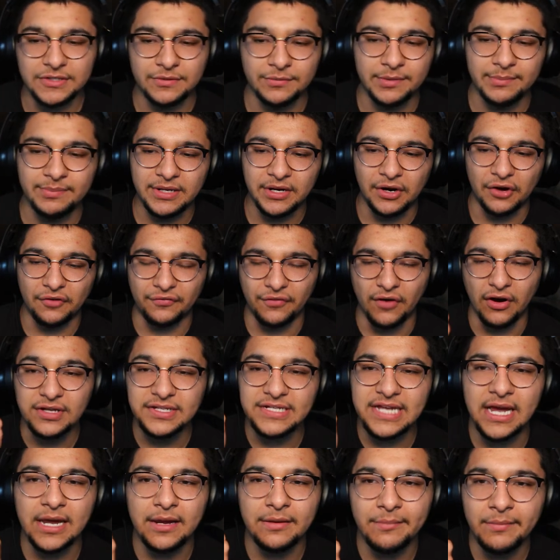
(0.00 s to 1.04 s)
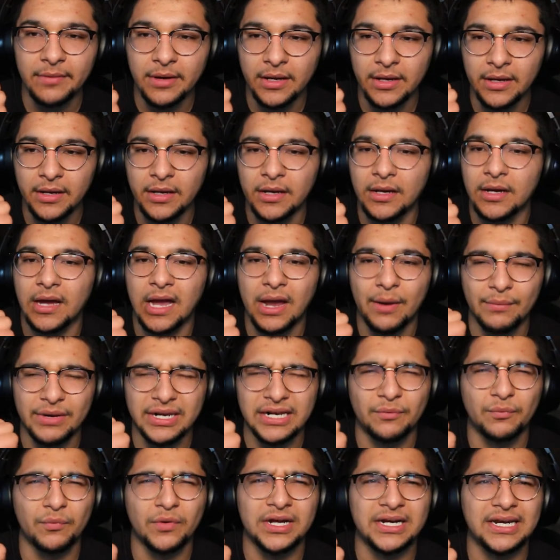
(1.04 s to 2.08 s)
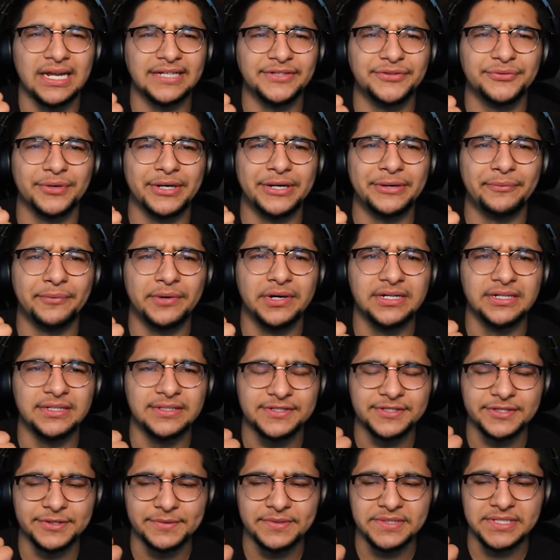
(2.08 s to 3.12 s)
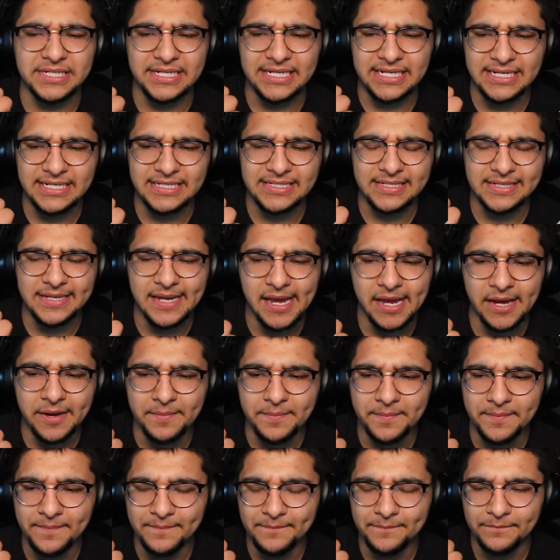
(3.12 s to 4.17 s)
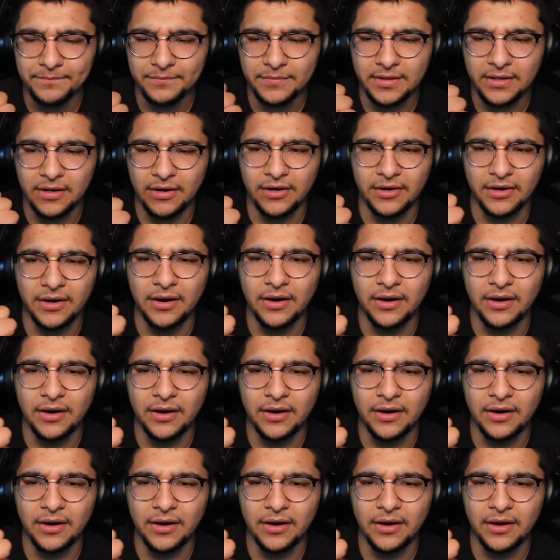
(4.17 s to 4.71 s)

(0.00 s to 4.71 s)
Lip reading: So we played our first game, and we won like 3-1. So it was an easy game. It